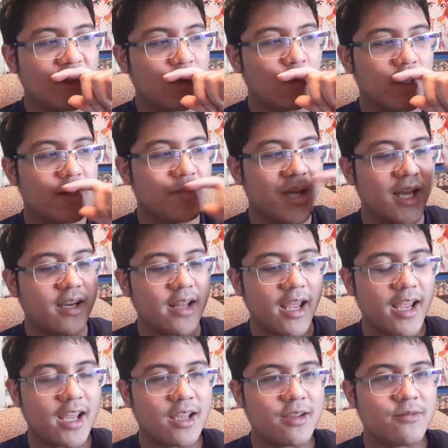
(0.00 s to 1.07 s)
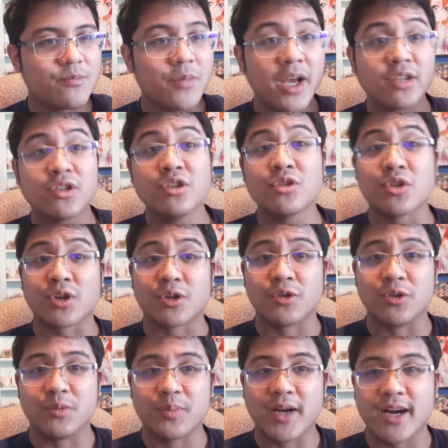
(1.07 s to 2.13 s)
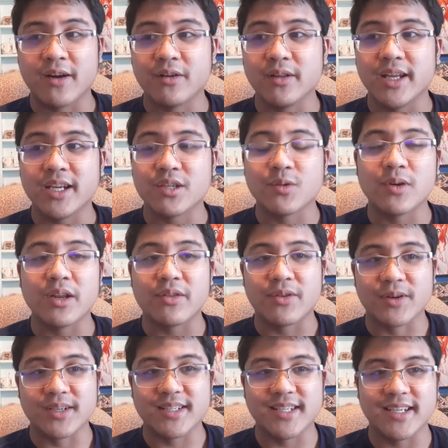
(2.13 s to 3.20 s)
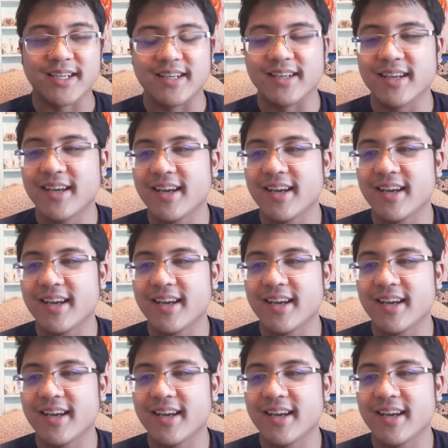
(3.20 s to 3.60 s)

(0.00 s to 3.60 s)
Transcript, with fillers: we made a messenger group, ILA 2013.